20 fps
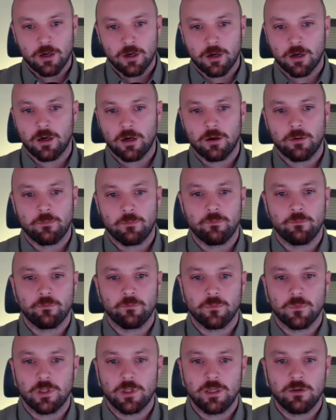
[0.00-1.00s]

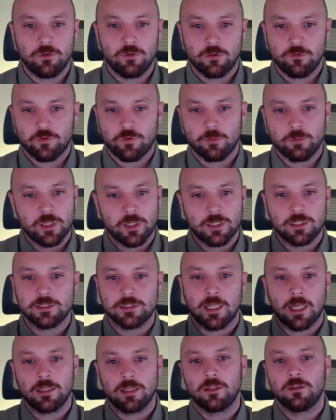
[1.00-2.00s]
um, even from the
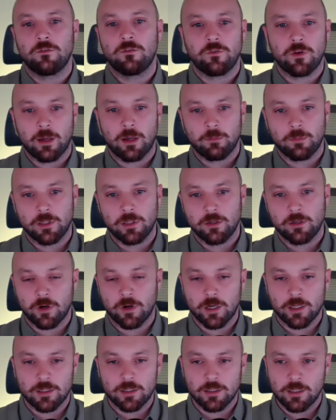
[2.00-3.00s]
extended family, right?